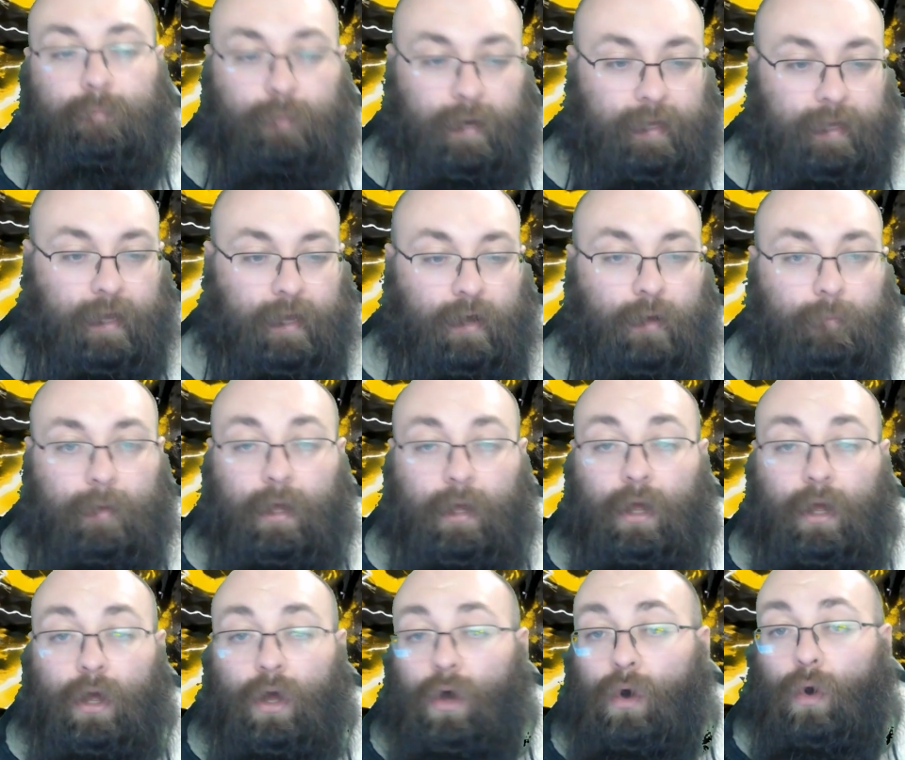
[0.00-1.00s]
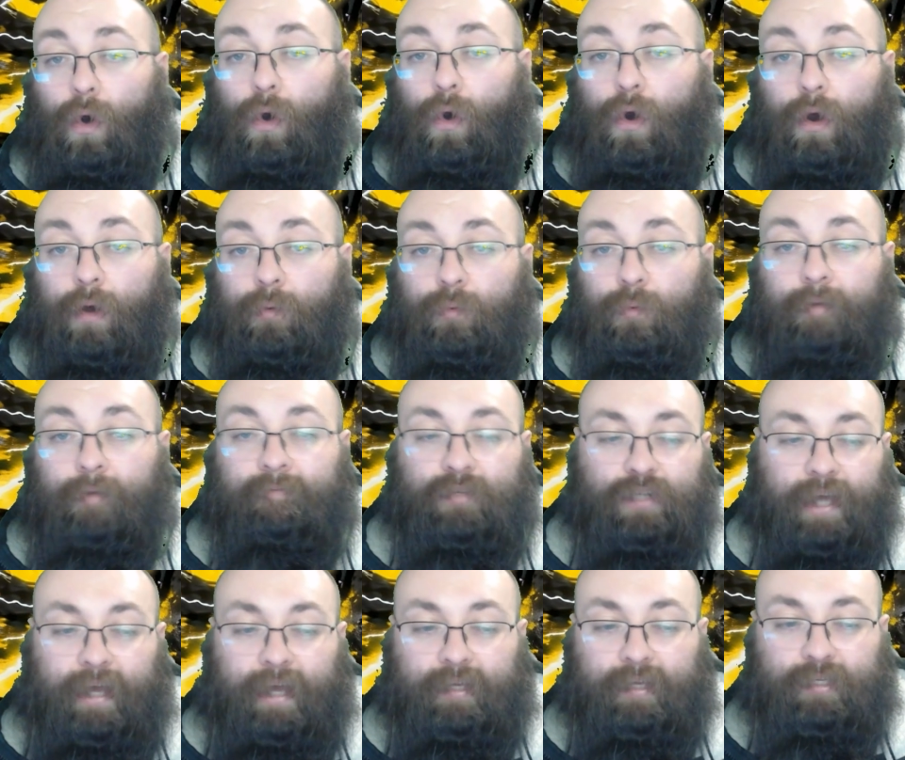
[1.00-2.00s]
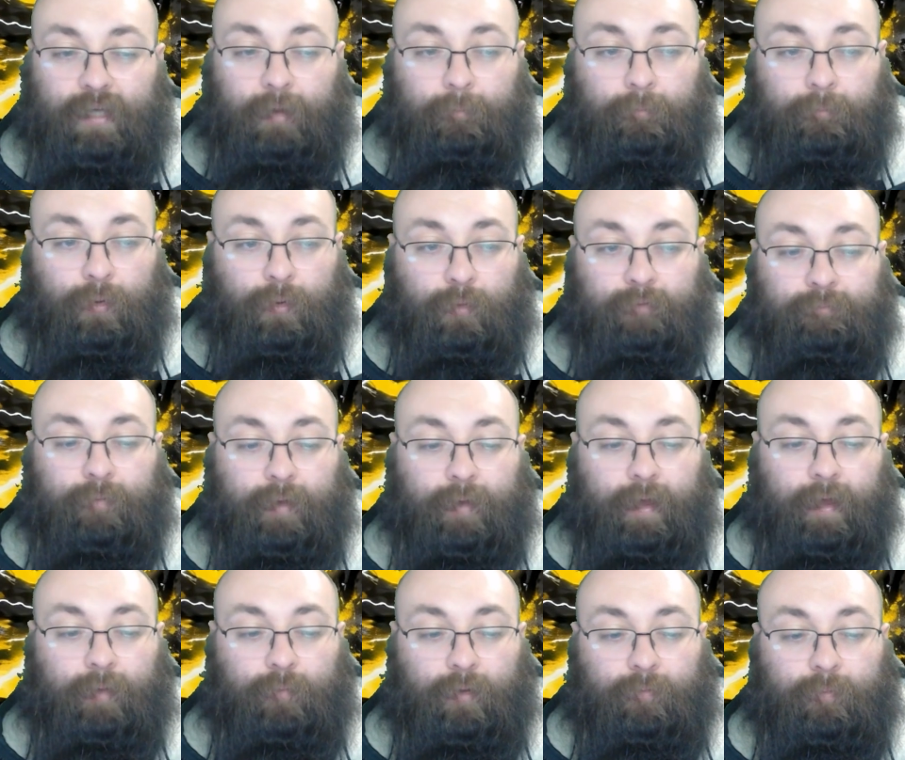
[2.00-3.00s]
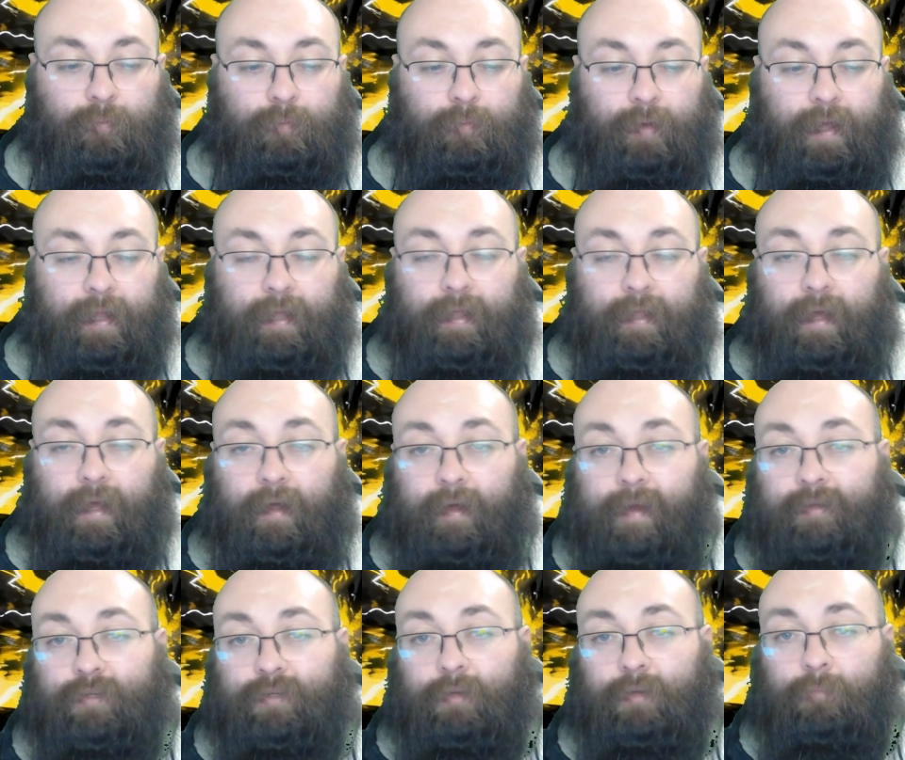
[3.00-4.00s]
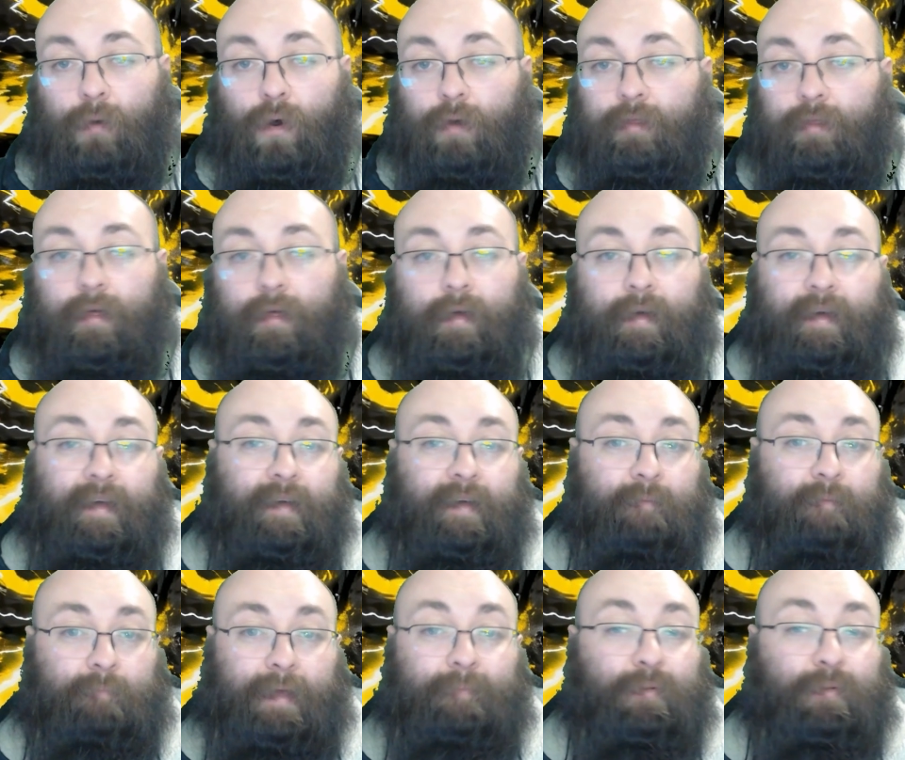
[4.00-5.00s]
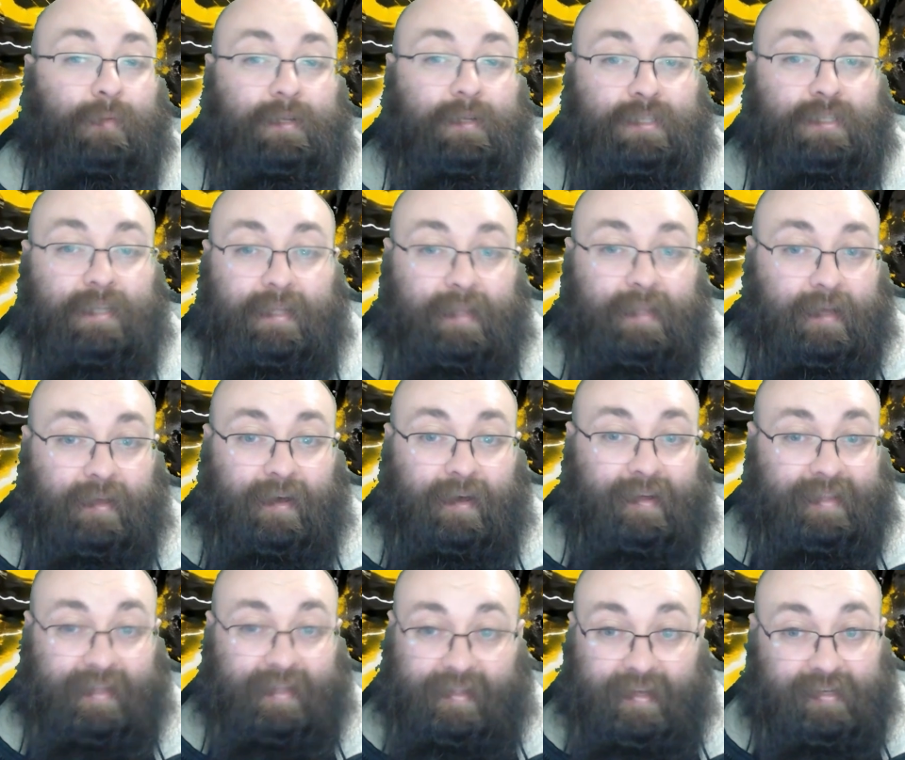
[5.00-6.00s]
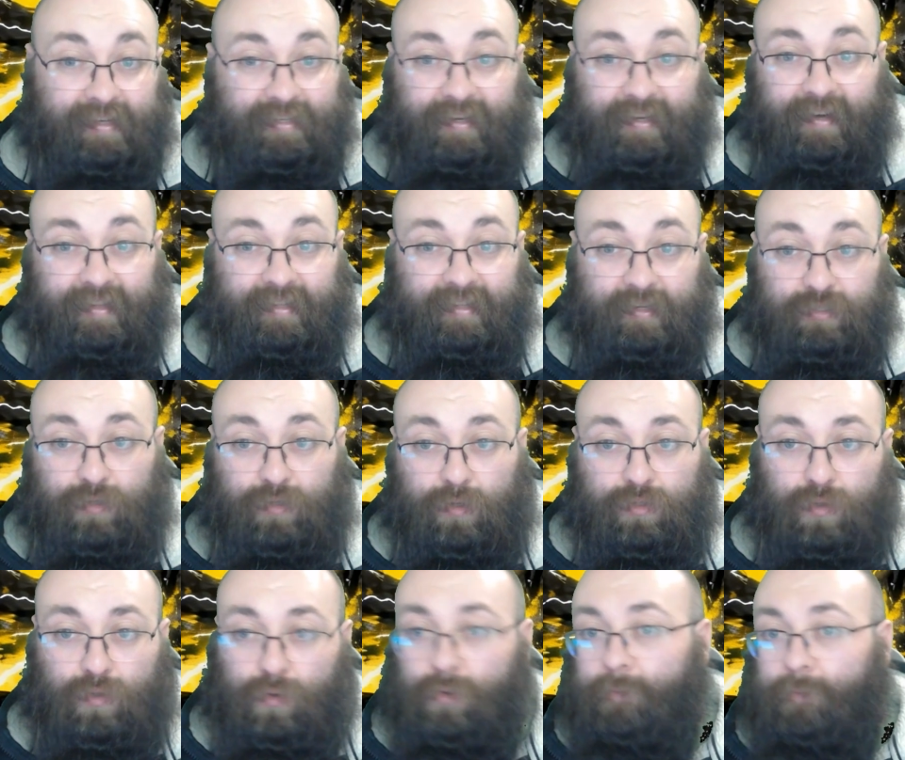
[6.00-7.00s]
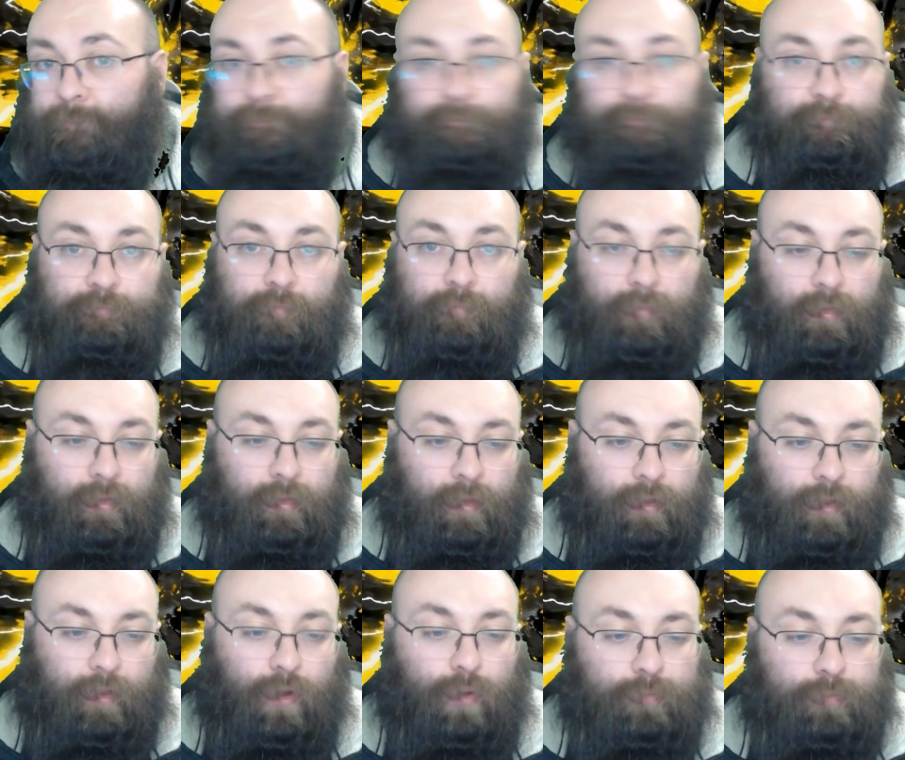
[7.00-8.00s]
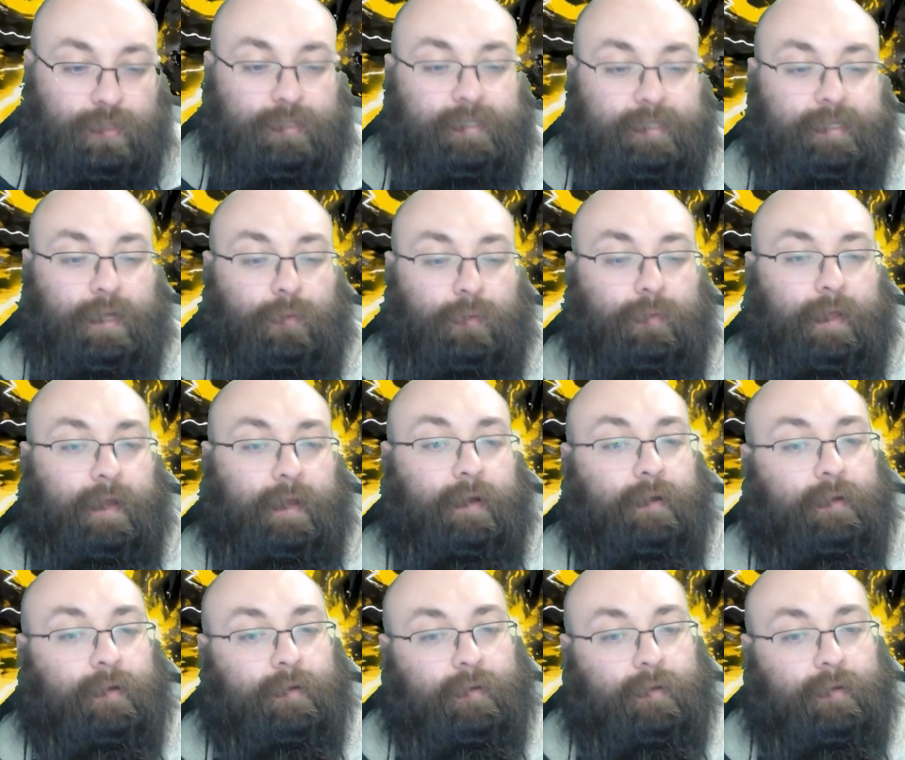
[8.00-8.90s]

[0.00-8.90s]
bring it up. Or we've checked something but we're playing into Electric Moth. Maybe we just need the card to discard to draw 2. The option's still there.